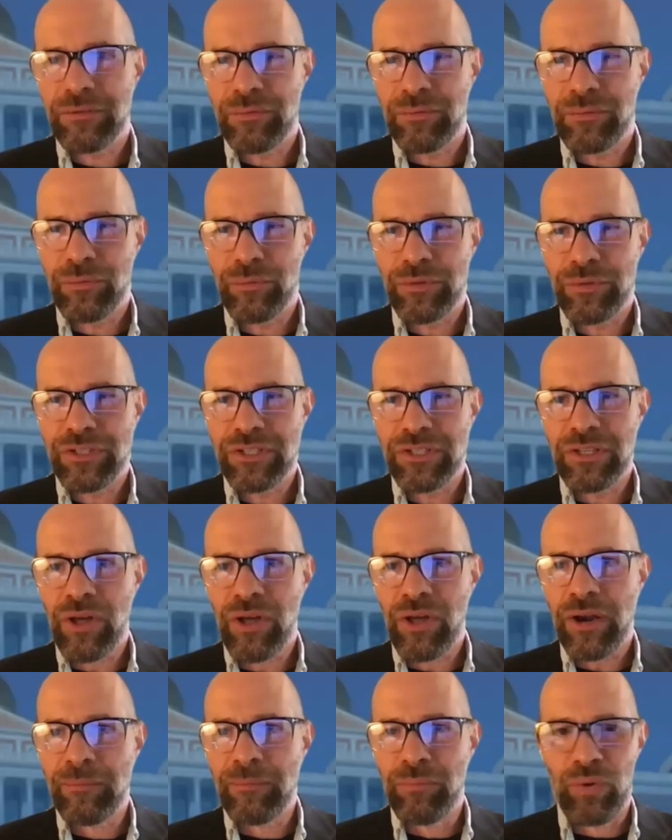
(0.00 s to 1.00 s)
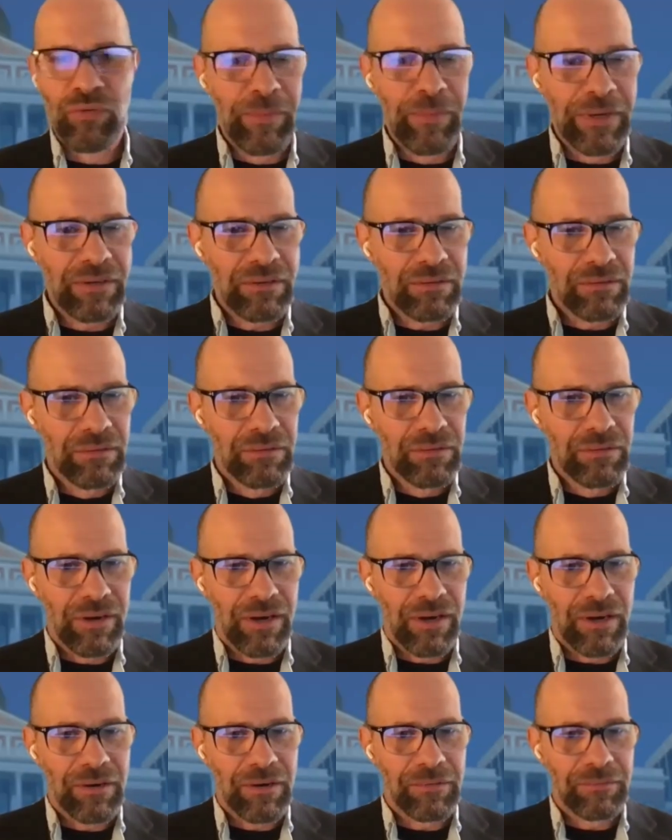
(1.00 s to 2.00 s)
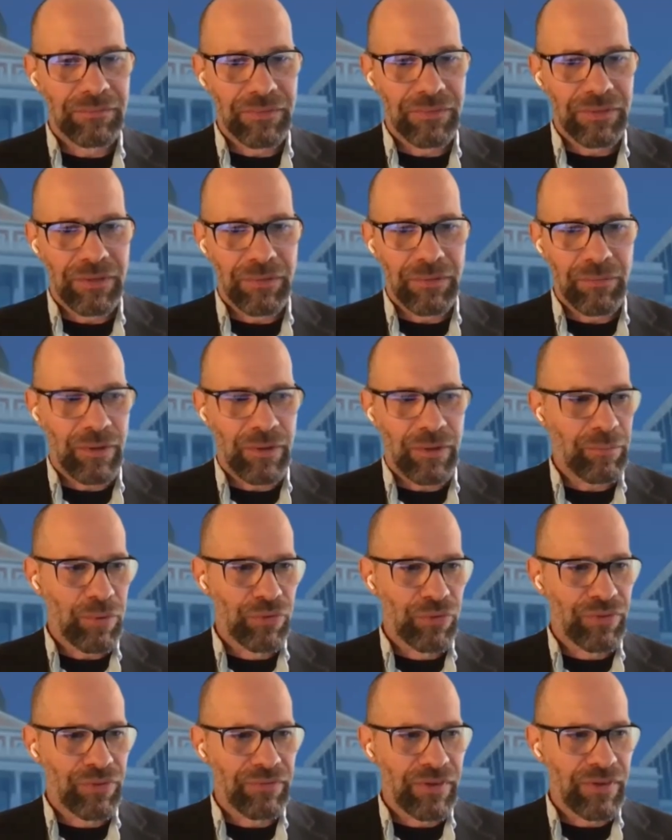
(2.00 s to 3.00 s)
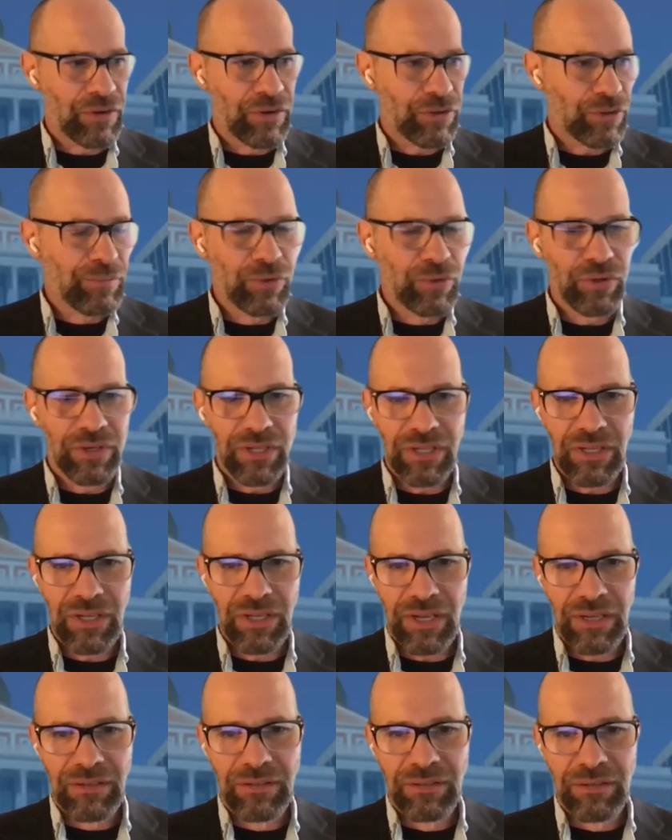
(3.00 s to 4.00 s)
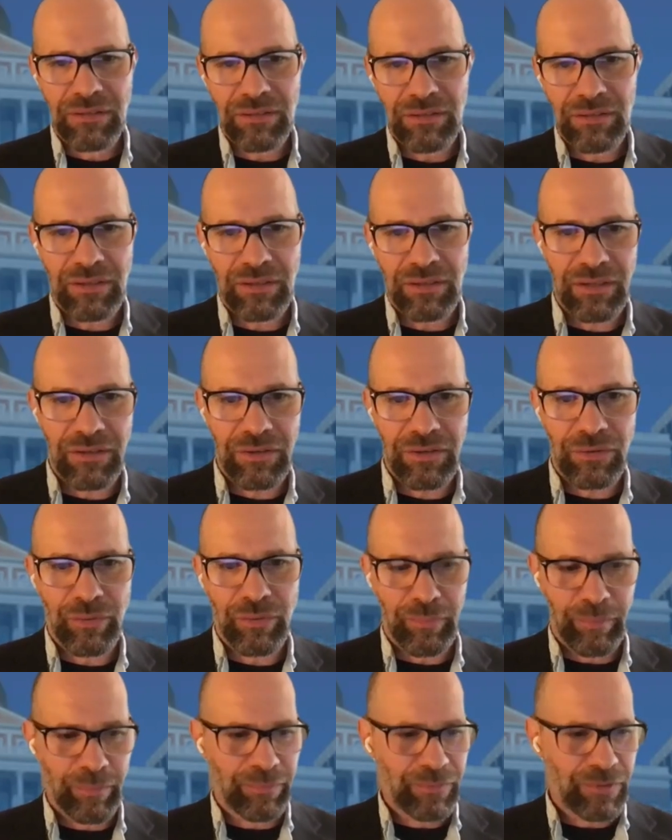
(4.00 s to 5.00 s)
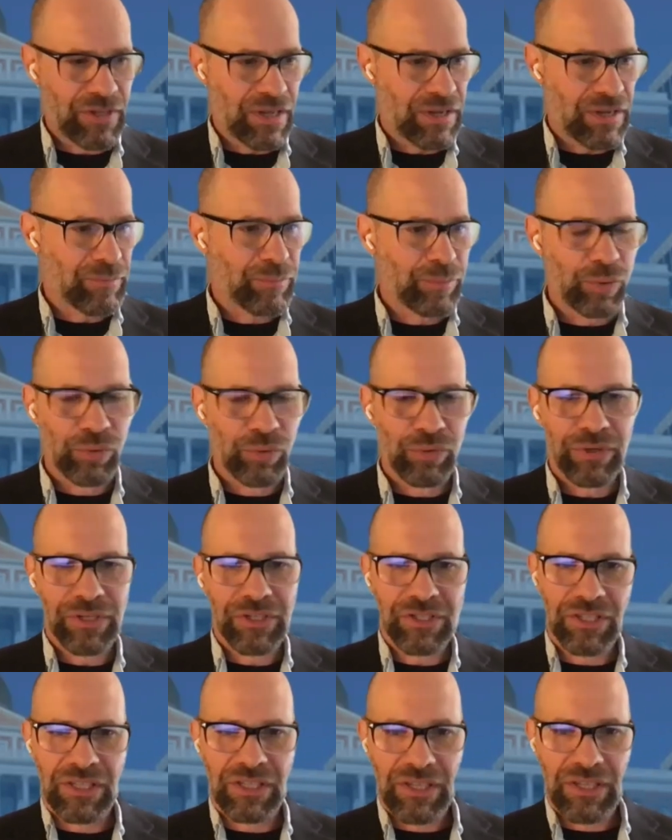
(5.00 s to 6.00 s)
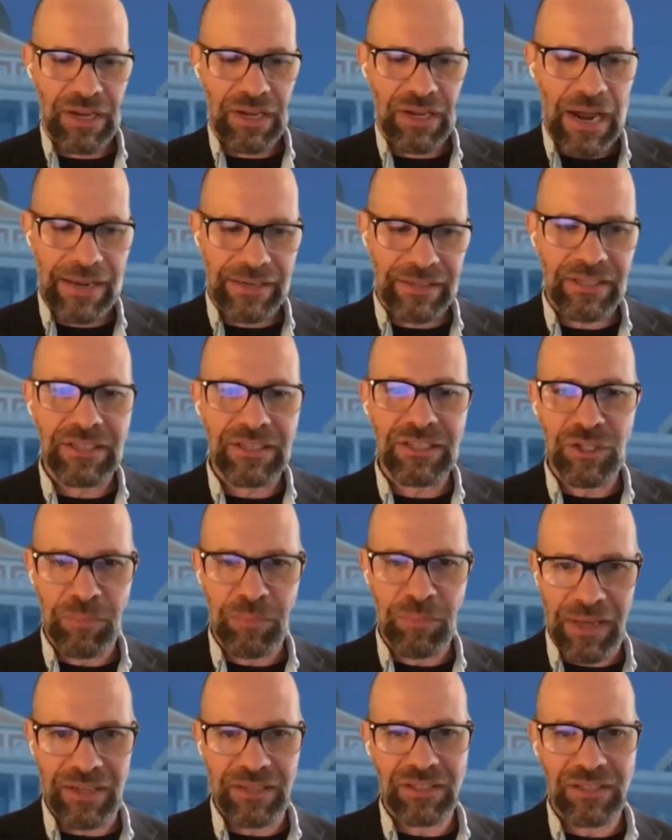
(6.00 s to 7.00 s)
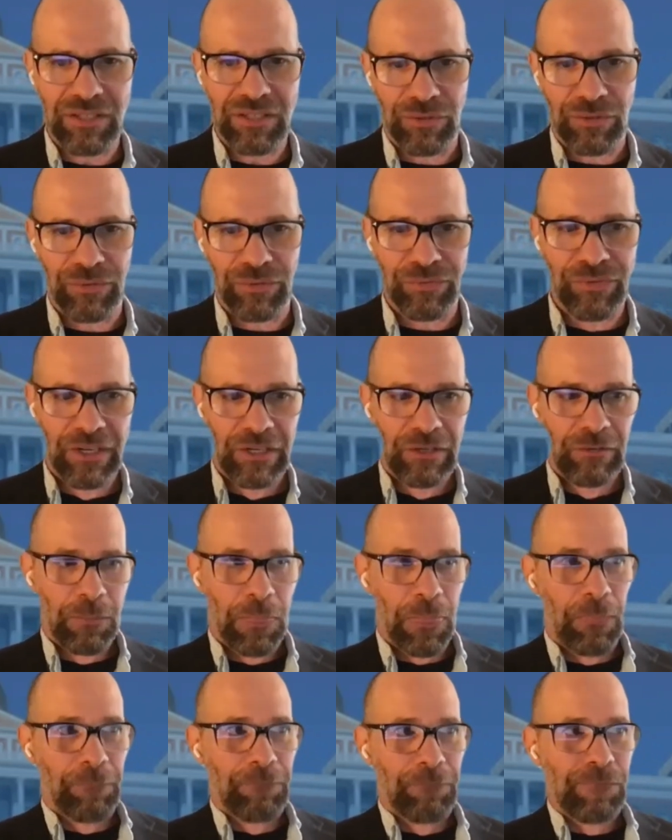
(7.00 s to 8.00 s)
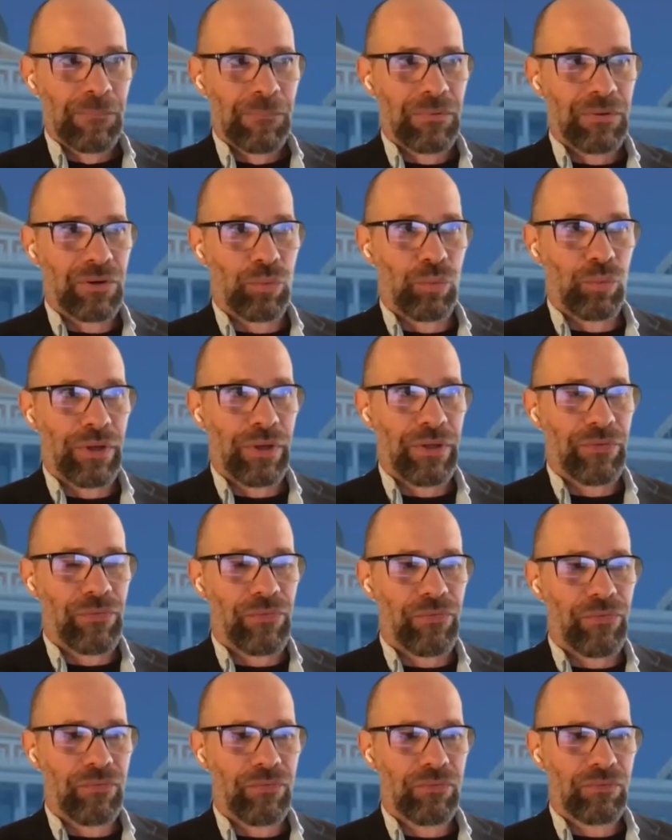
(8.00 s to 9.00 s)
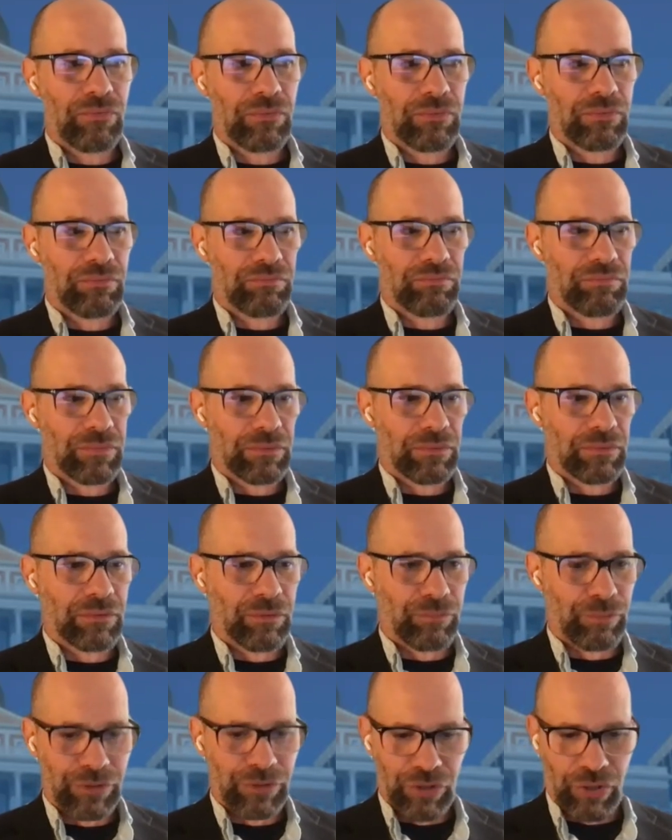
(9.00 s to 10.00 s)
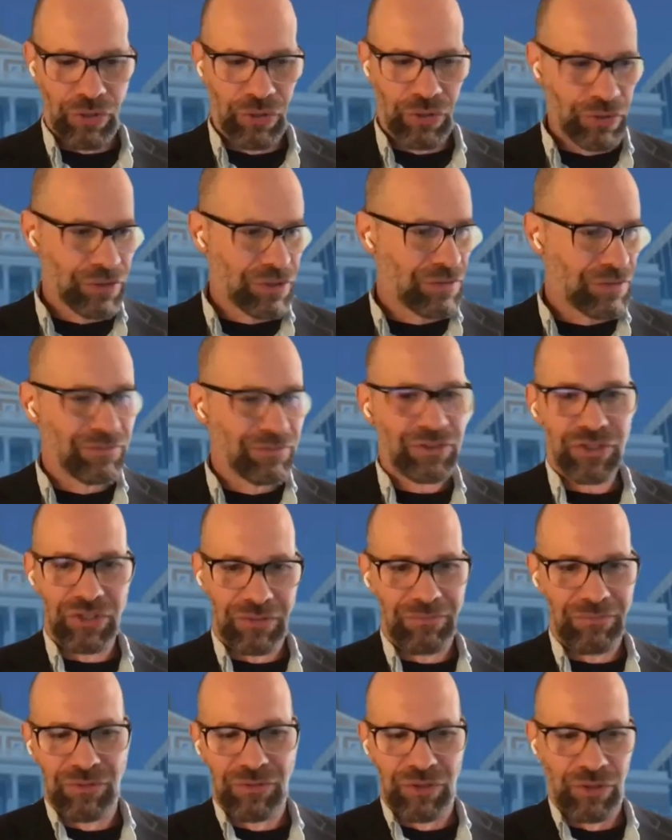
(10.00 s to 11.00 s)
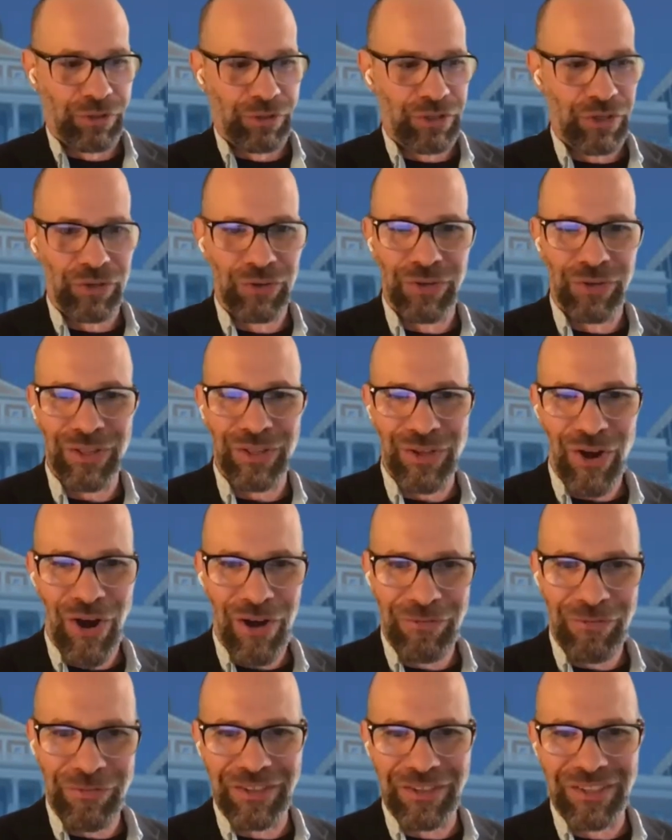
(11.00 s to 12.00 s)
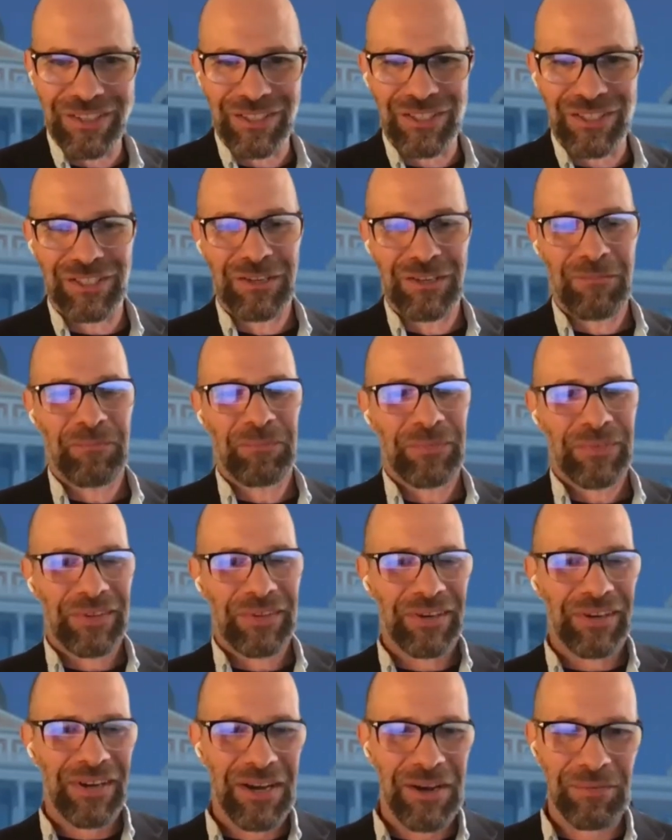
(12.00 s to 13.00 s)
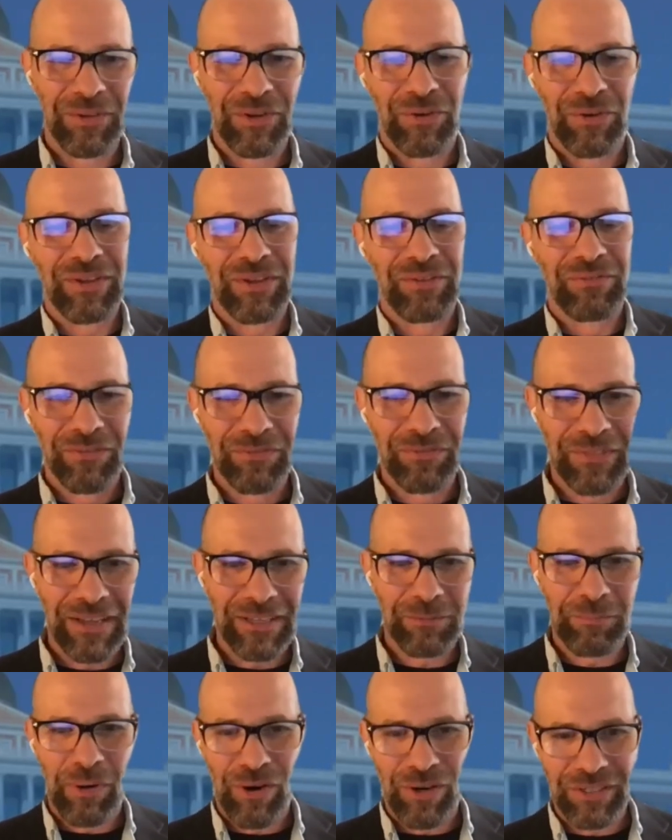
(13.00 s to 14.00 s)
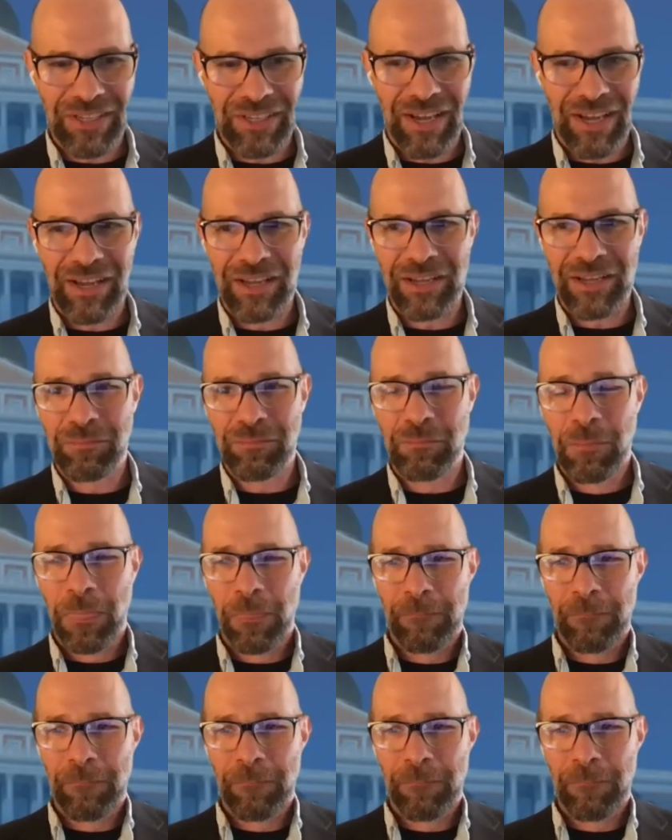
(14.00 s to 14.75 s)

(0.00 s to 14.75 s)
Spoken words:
we see a lot of movement in both the vendor community and the state employees in the IT space of with the return to the office, even if that's part-time,